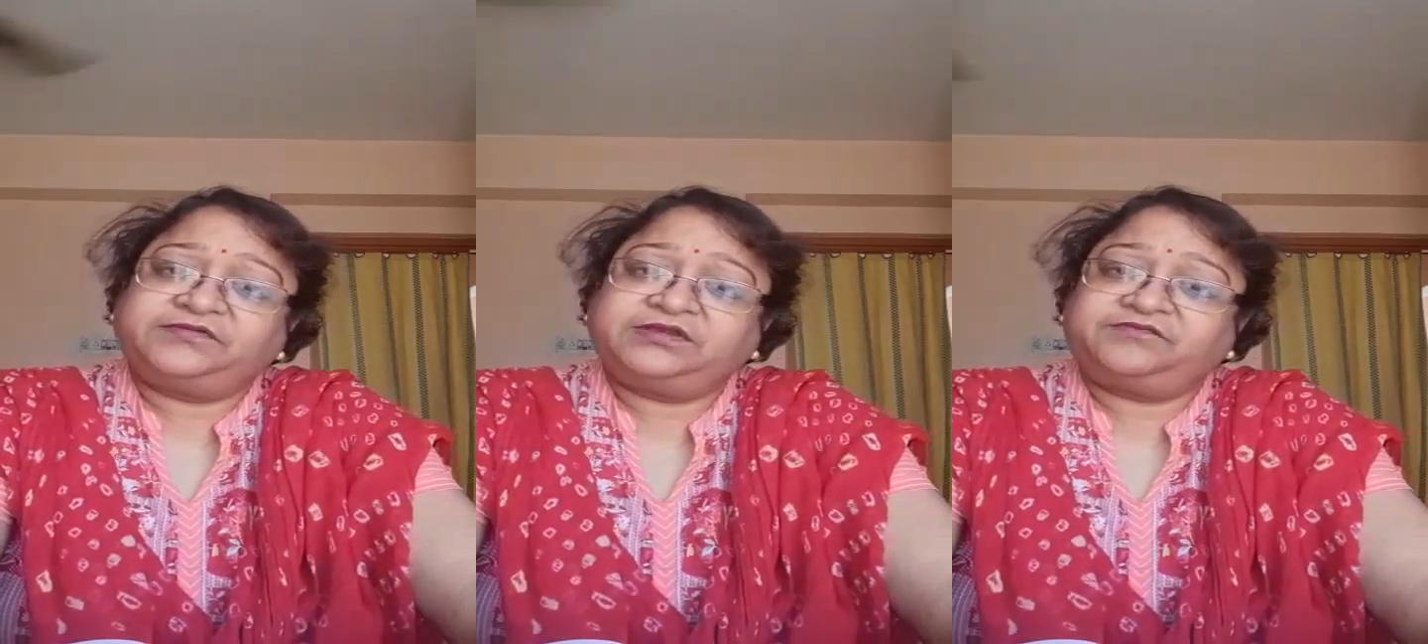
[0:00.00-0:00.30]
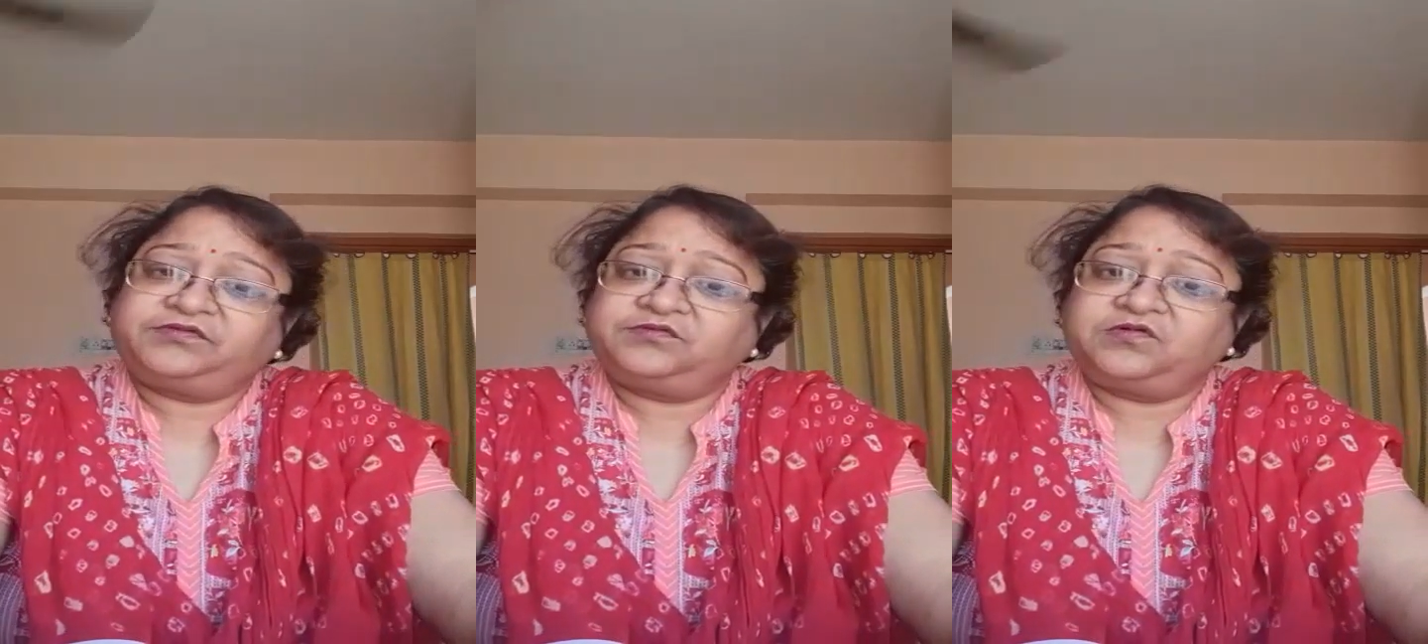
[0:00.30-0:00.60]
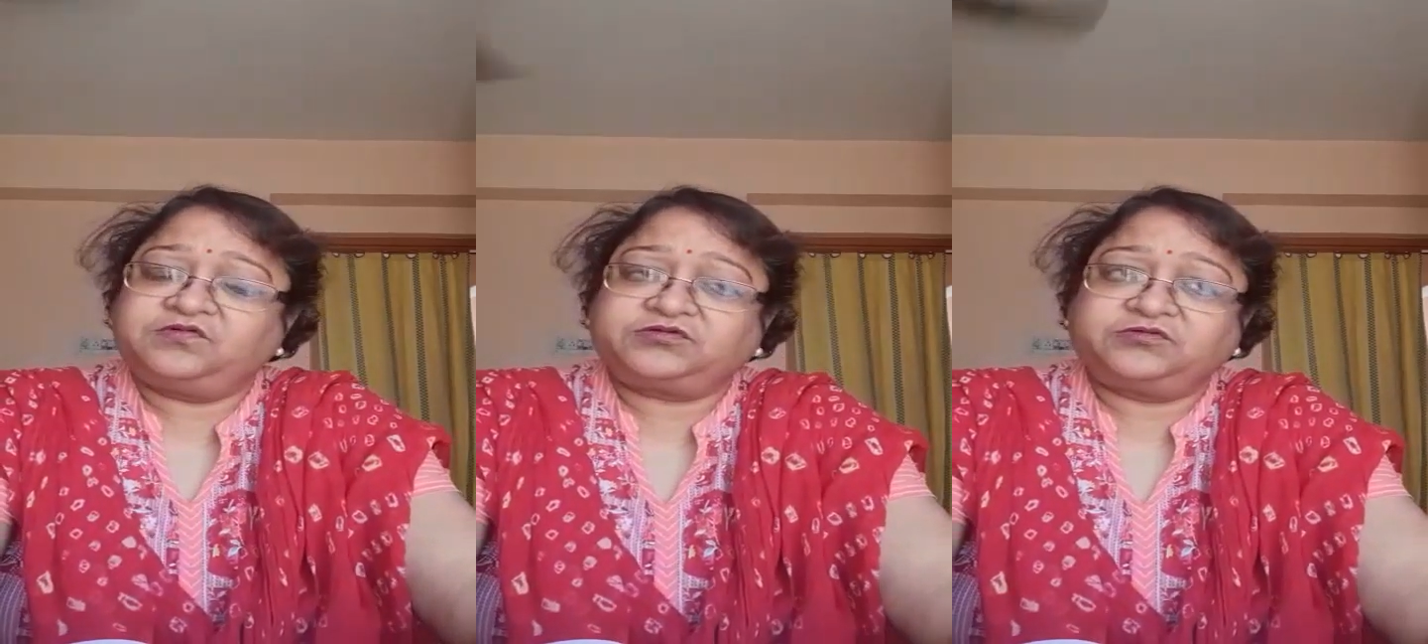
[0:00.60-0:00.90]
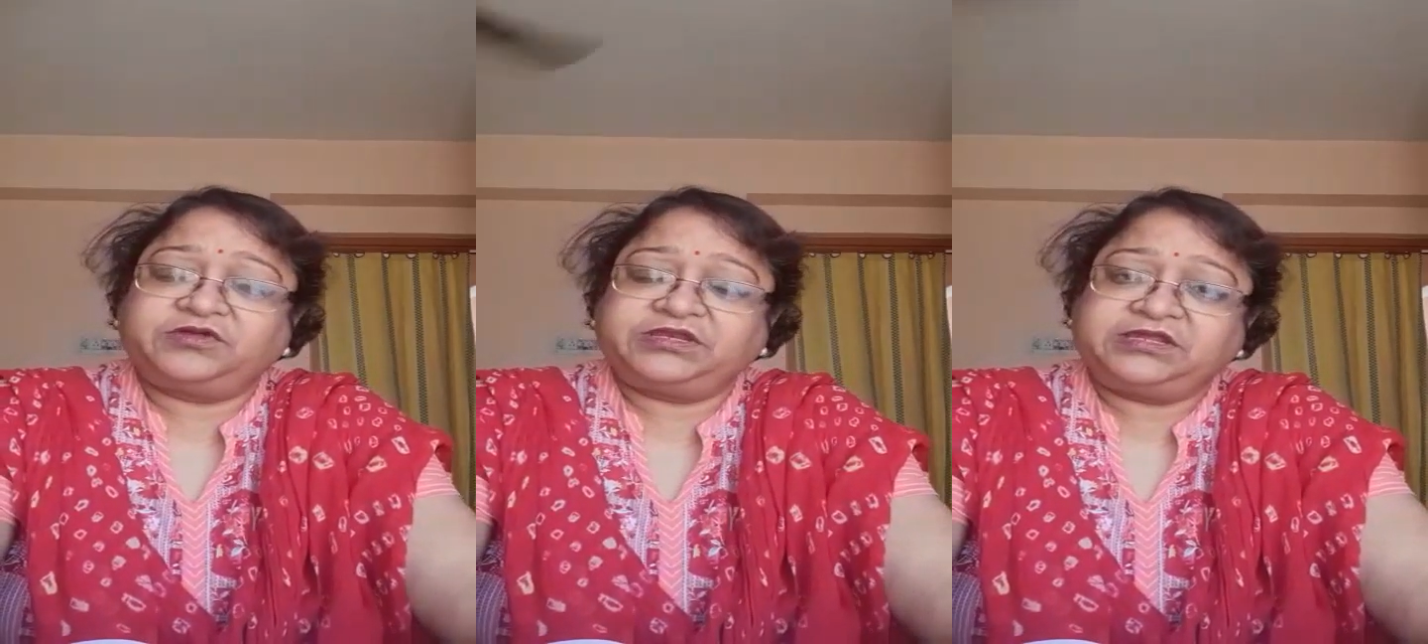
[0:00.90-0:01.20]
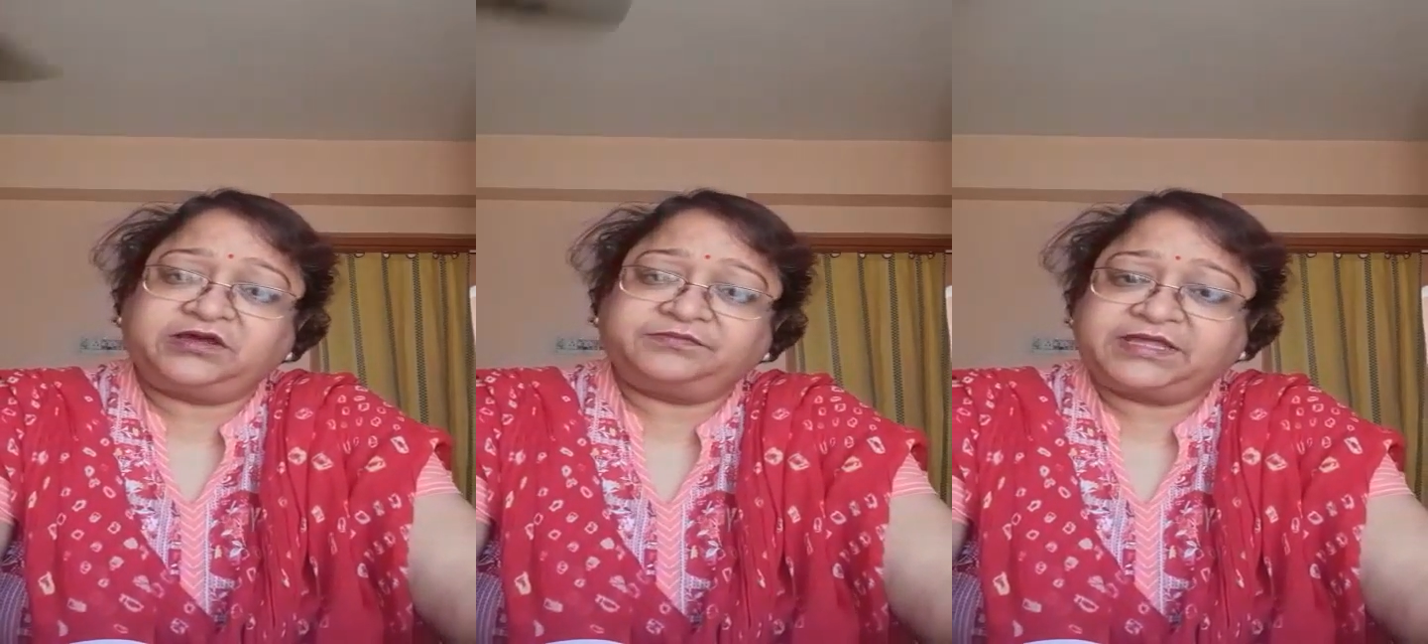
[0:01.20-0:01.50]
districts
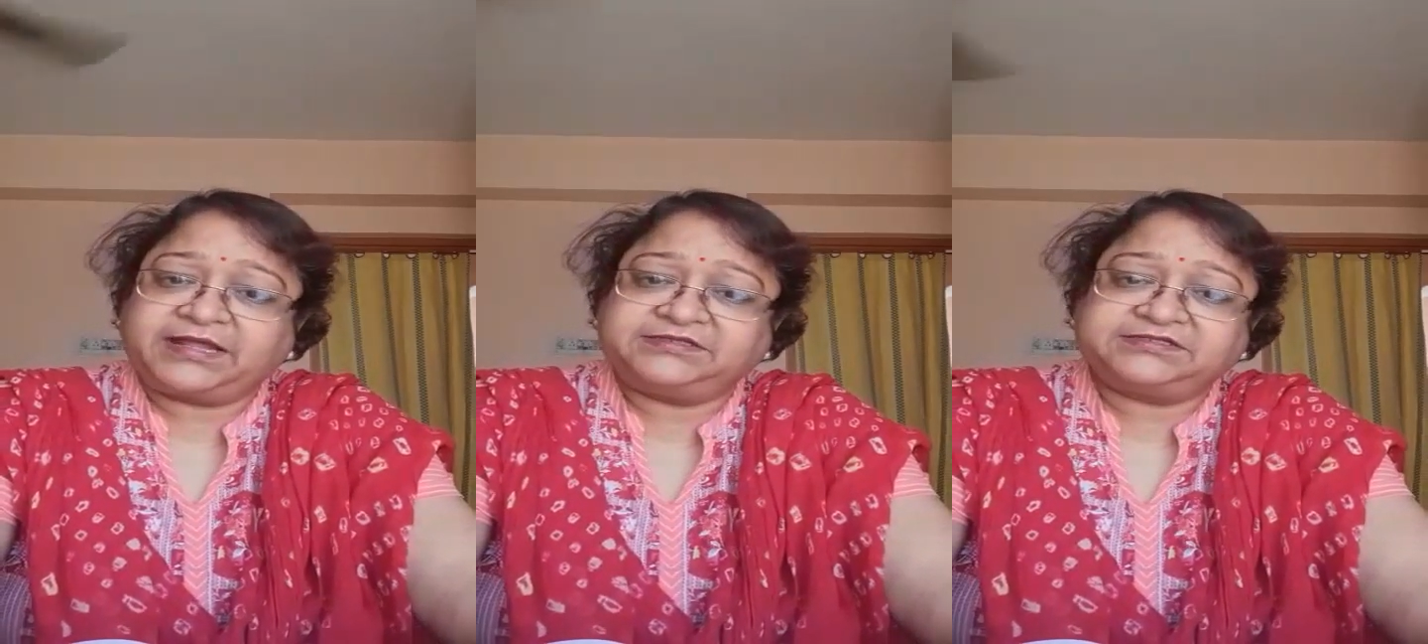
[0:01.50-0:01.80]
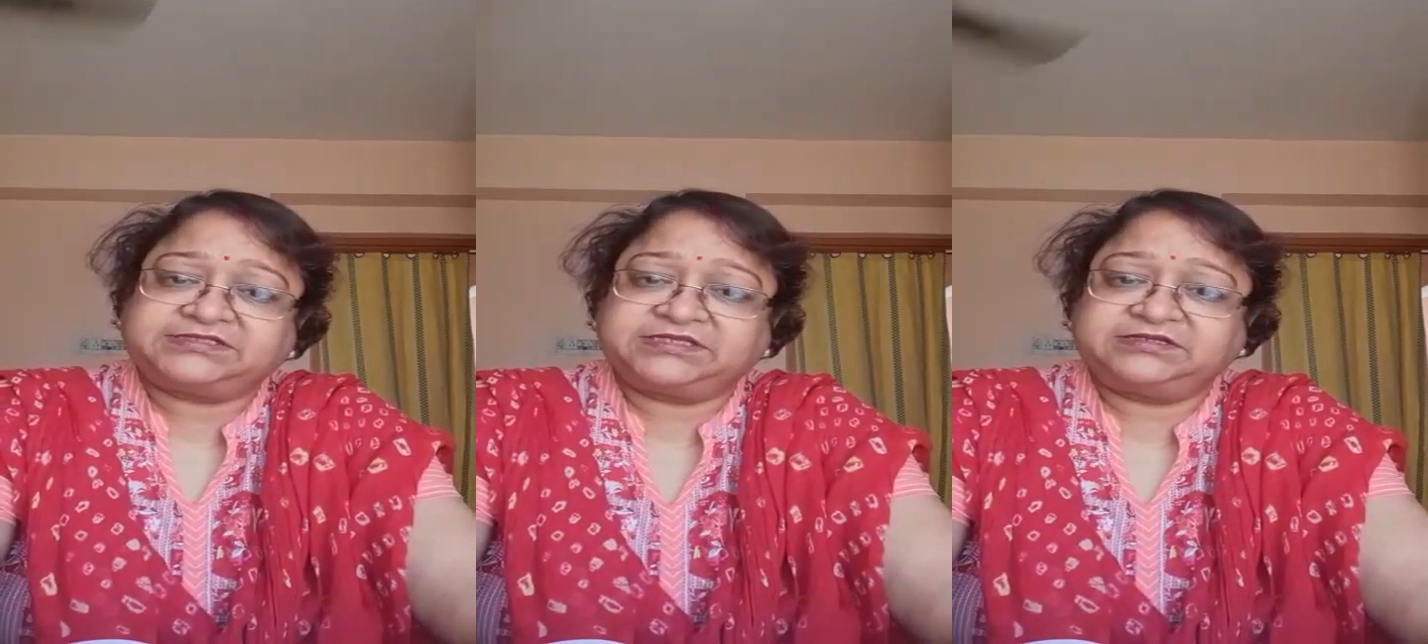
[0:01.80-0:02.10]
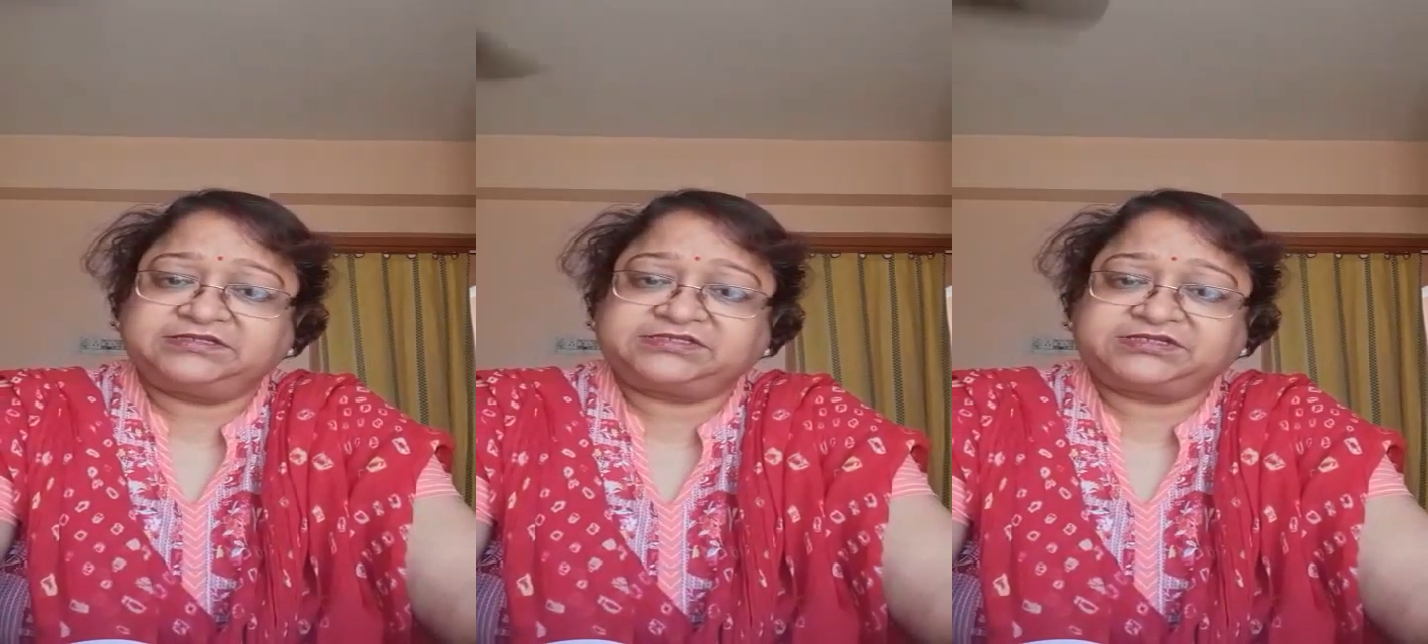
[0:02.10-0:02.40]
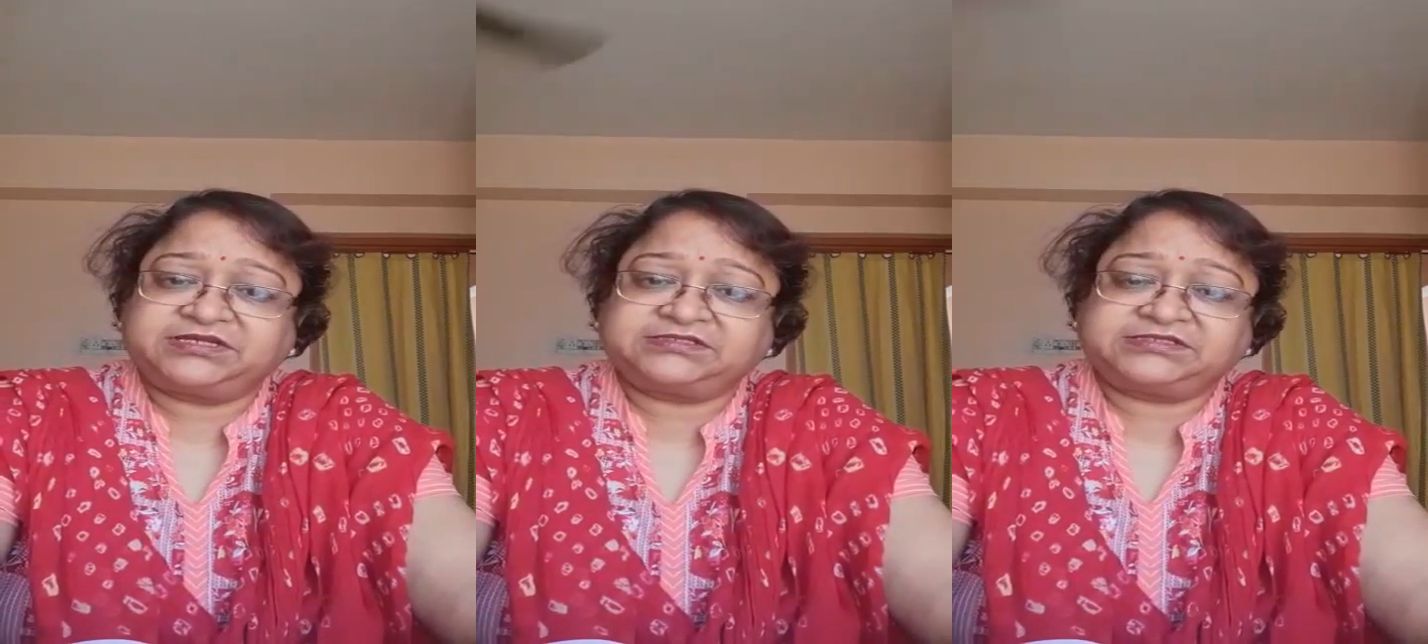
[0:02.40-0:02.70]
of Jharkhand,